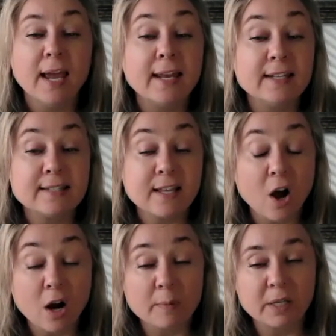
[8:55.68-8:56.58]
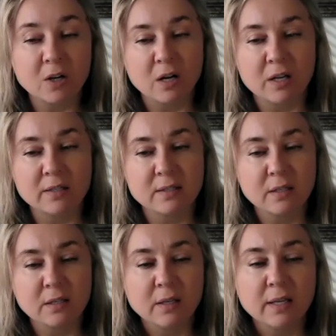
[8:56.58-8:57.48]
And it is hard because,
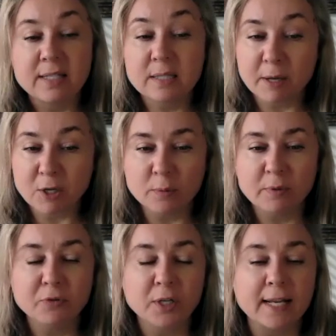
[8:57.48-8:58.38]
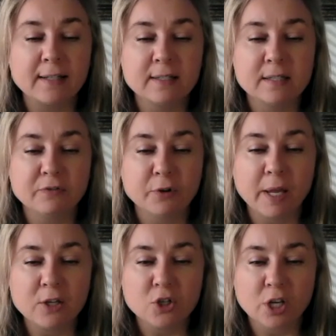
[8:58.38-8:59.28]
especially before getting this
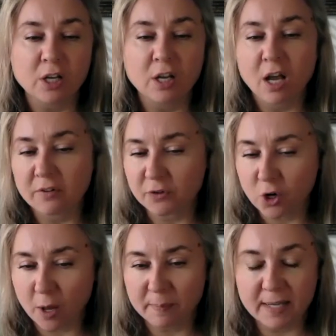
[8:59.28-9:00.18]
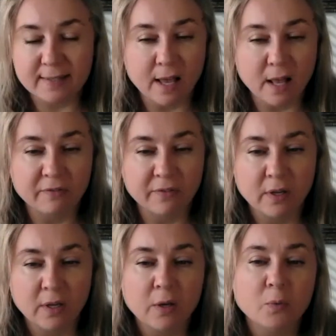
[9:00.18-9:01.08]
information, I forgot myself,
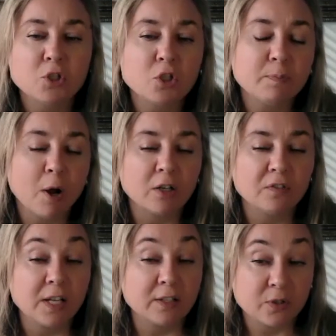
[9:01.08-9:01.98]
which is part of the